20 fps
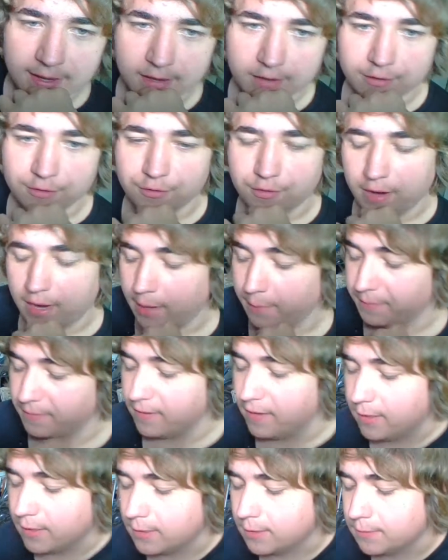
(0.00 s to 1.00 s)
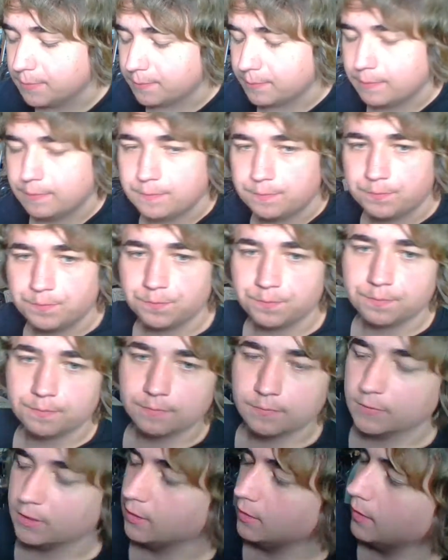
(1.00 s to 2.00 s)
is trapped here,
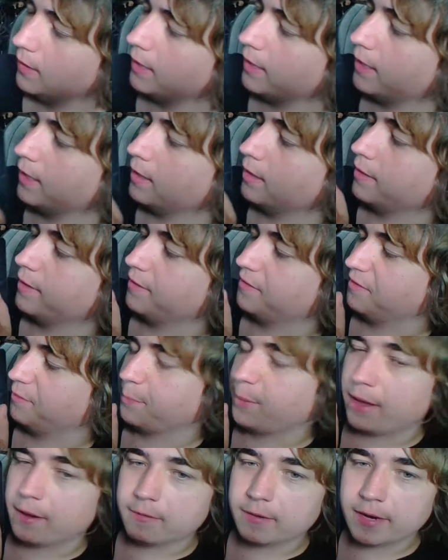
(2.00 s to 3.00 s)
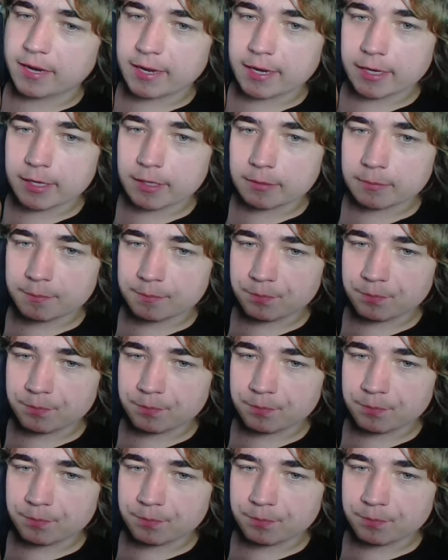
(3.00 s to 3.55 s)
in this spot right here,